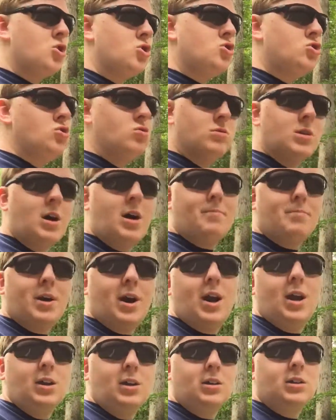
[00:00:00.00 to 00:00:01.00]
do not
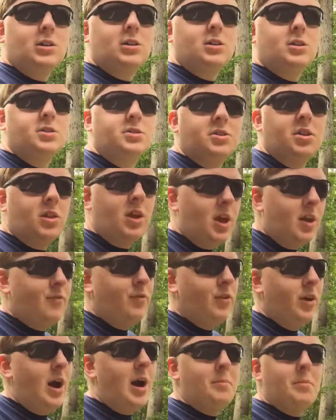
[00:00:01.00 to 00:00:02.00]
buy it because
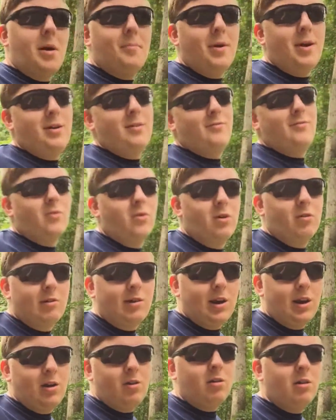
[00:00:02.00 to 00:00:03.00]
thankfully I'm not paying for it right
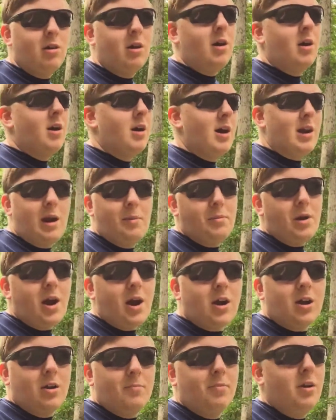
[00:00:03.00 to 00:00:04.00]
now and I'm not
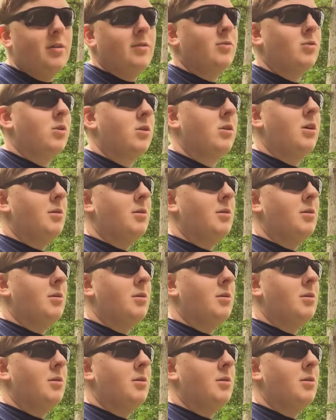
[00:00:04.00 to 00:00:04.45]
going to pay for it.